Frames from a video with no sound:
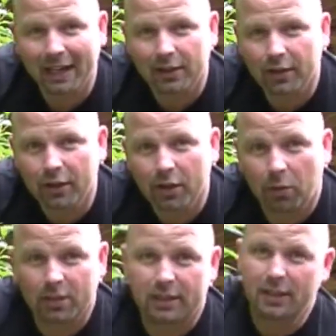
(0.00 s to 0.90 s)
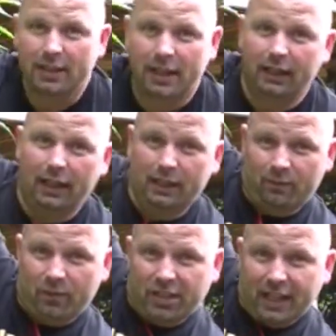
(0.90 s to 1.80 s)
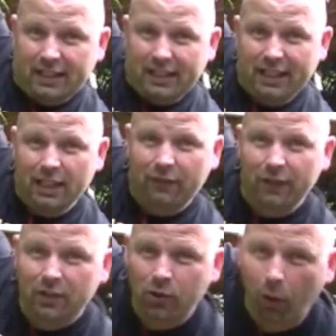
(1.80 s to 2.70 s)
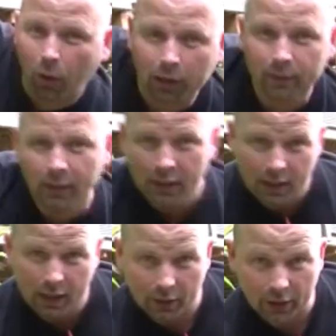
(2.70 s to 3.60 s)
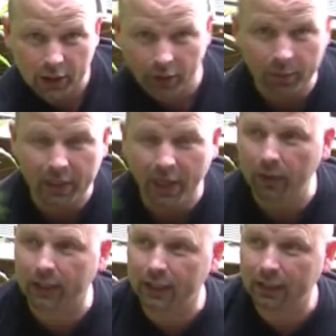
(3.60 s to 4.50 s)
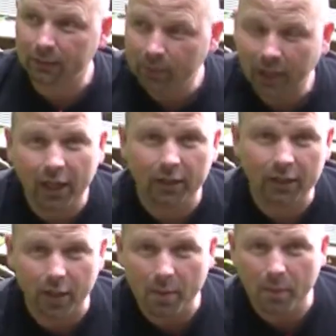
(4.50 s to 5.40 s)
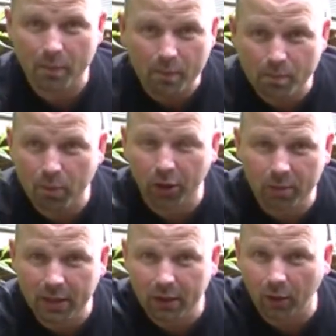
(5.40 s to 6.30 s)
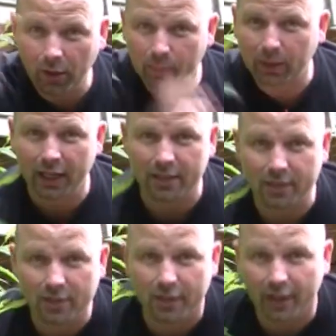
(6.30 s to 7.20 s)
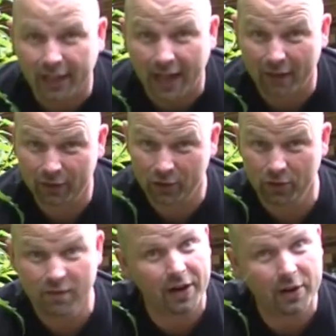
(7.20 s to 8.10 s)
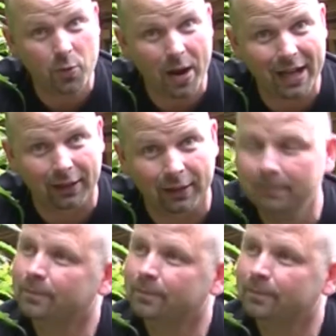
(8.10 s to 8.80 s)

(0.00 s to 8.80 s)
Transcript: end of the year, once these get to like 6 to 8 feet tall, I'm going to cut them down again and put them in all the places that haven't done very well.